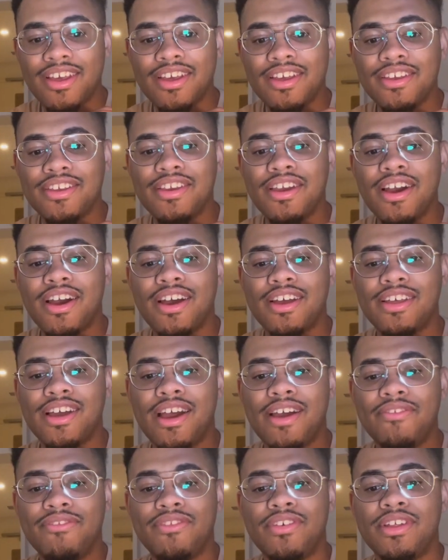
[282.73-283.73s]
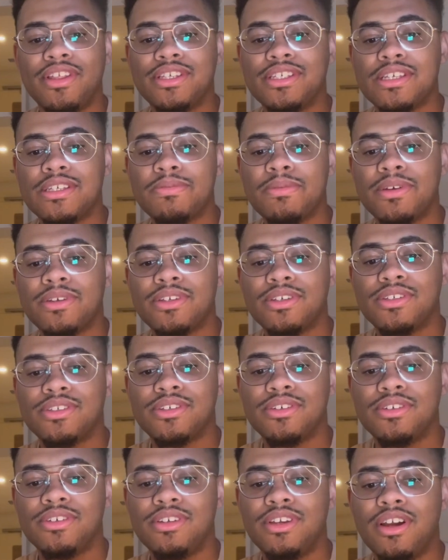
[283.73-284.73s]
Yeah, I'm really suspicious
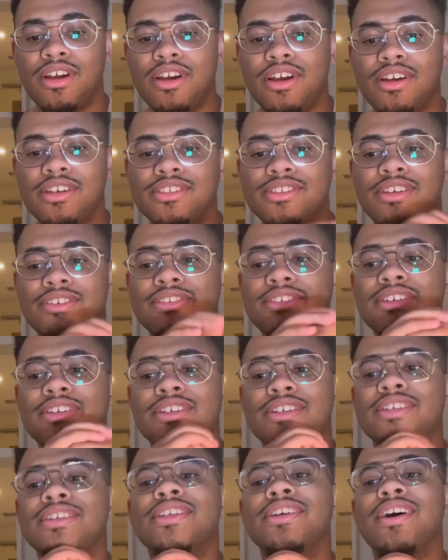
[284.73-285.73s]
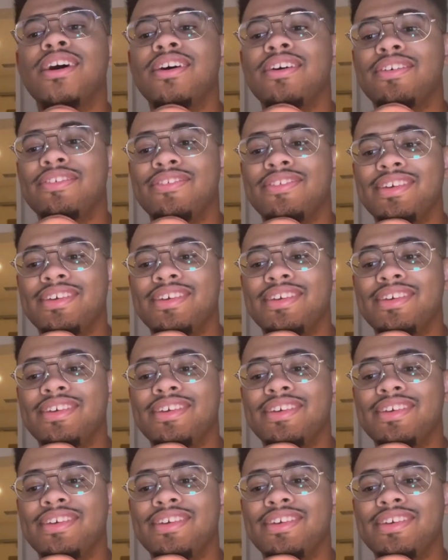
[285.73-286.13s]
too. Yeah, something is stuck.